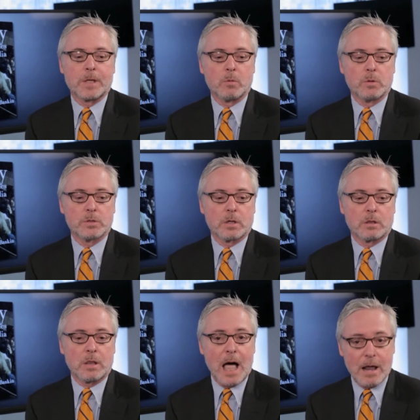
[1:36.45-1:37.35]
It was a
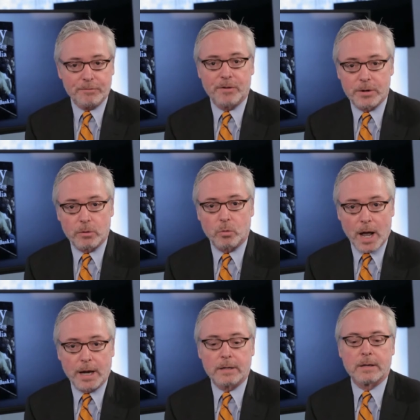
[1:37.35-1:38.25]
lot of fun to
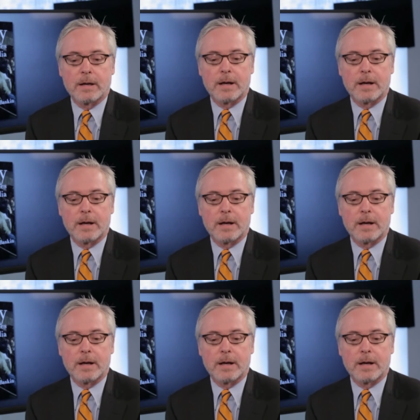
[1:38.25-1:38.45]
write.